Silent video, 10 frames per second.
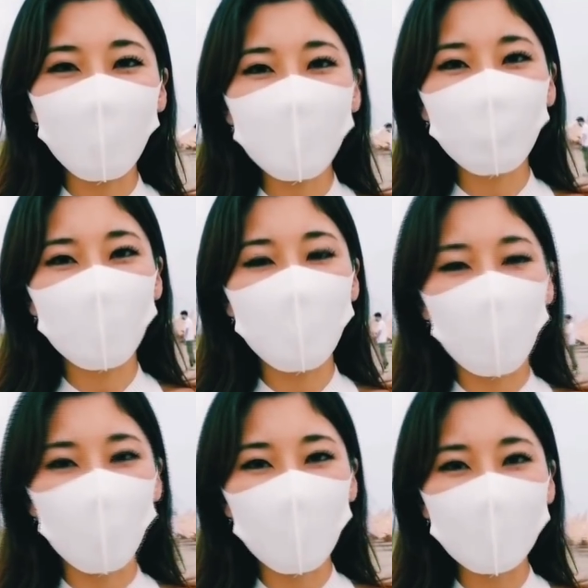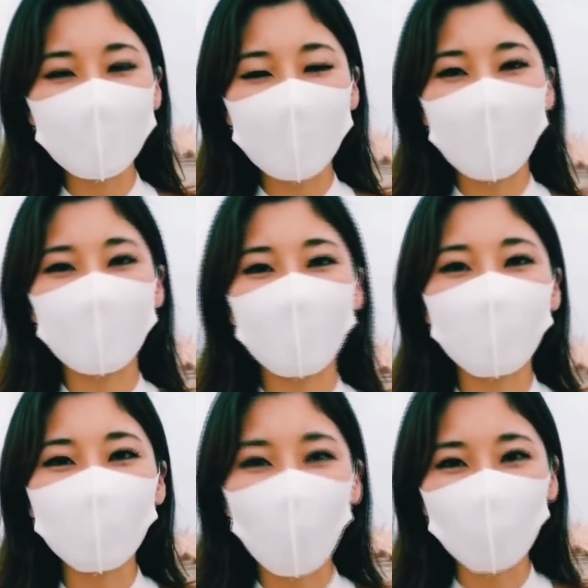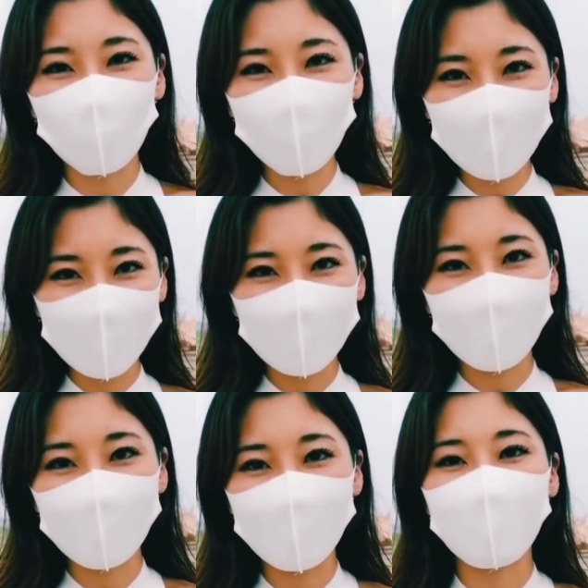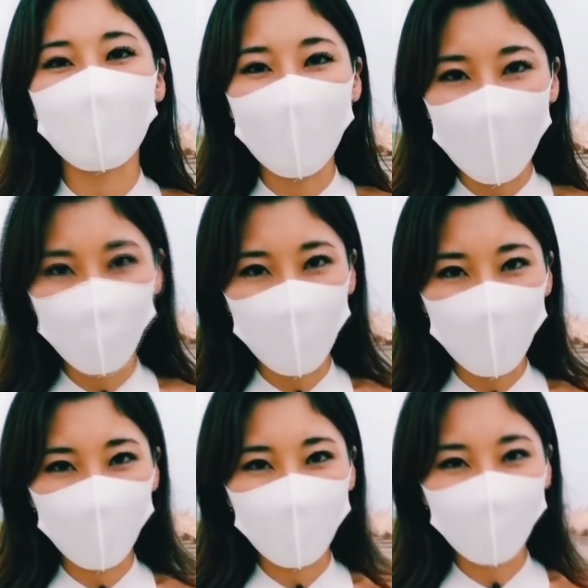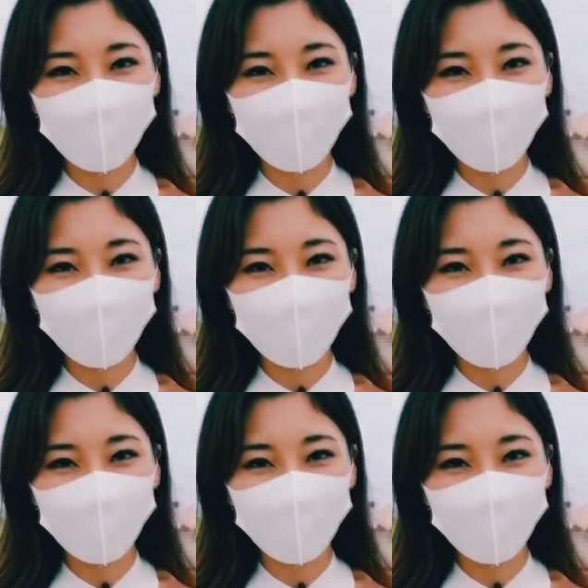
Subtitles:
Subscribe to Bloomberg Quick Take now for insight in an instant.